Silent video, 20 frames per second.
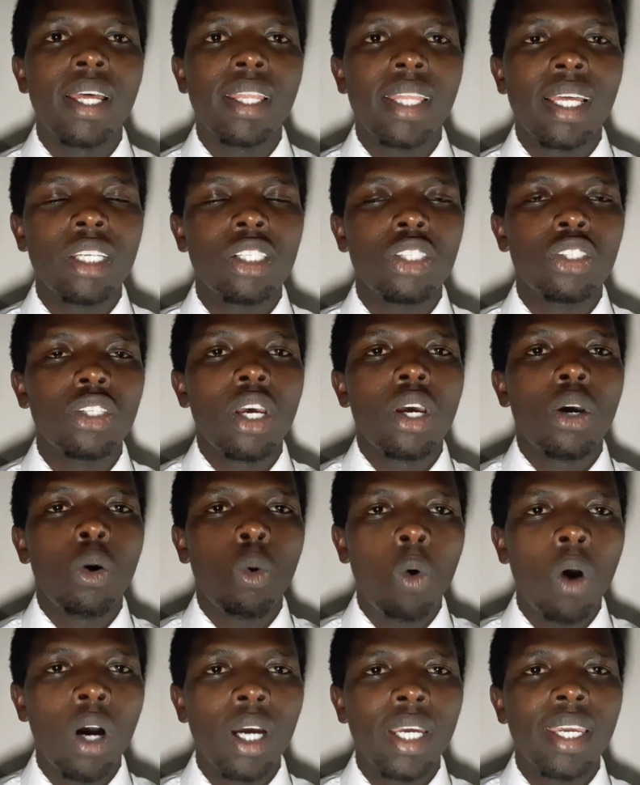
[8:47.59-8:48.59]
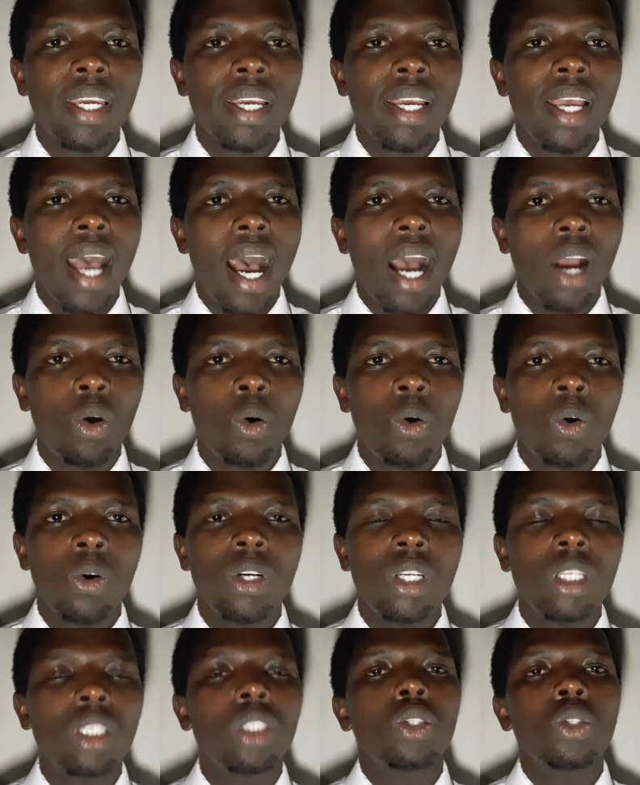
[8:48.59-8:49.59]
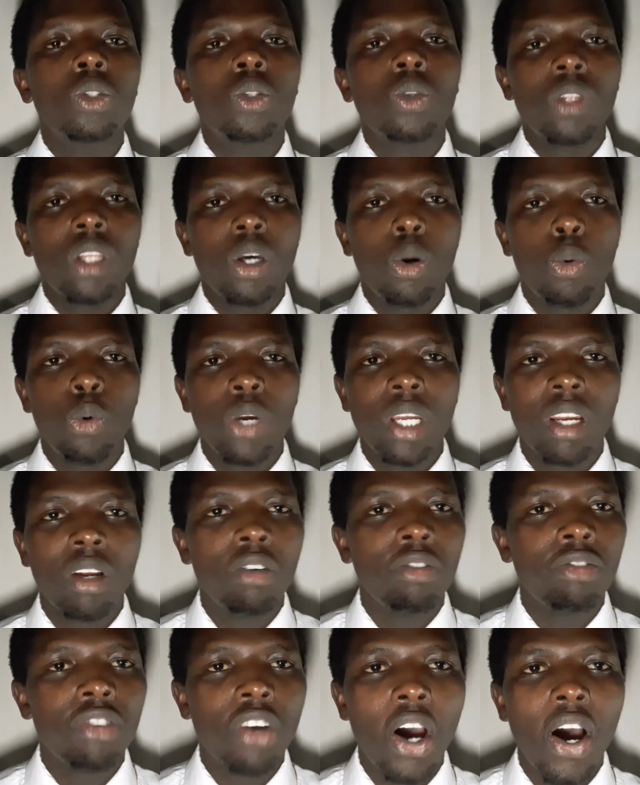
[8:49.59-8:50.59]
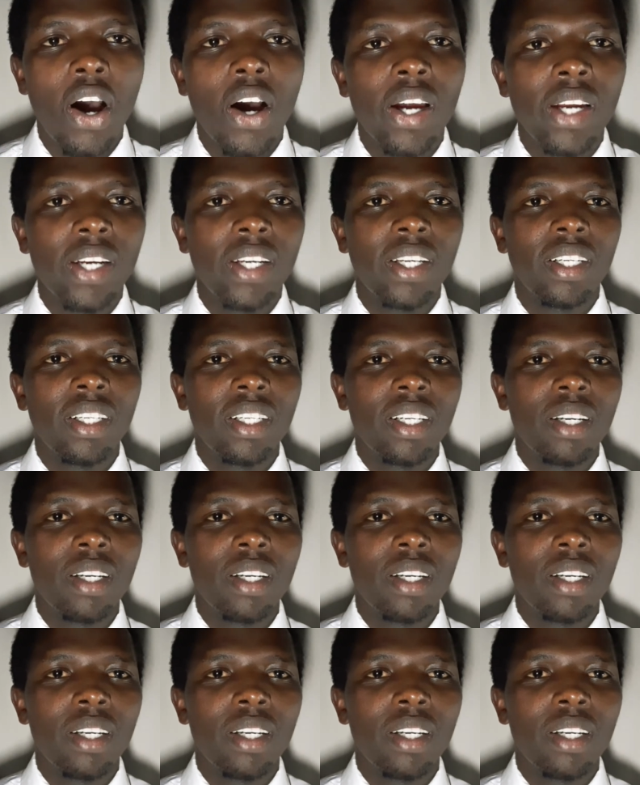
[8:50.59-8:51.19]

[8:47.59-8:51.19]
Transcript: That is walking according to the will of God,